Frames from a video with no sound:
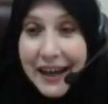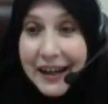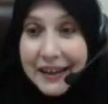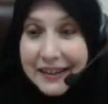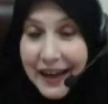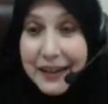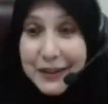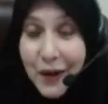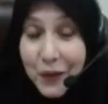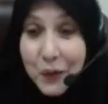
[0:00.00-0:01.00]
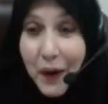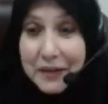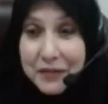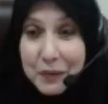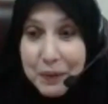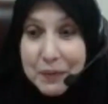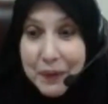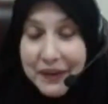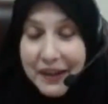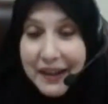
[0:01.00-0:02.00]
I know quite a few people
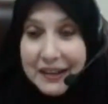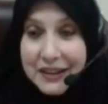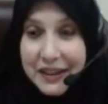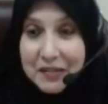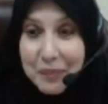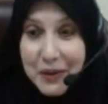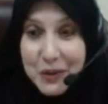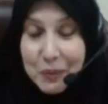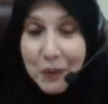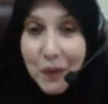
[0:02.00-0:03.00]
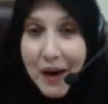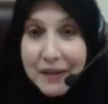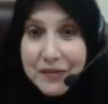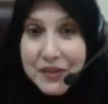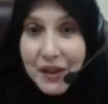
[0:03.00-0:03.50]
that actually have multiple wives.